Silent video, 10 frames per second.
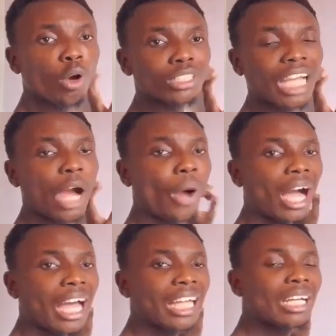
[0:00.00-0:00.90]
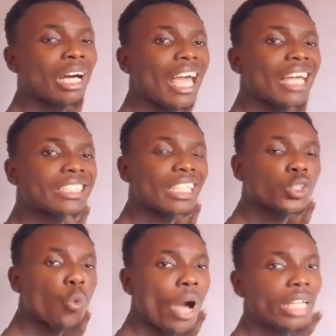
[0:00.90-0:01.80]
watch our
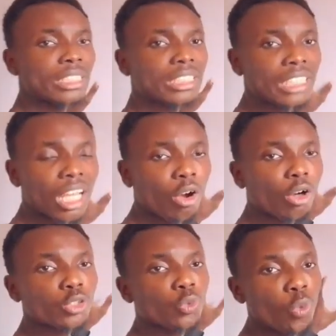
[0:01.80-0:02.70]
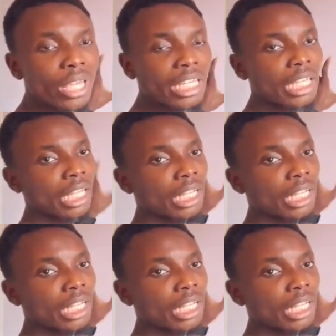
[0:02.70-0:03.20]
SS1 second week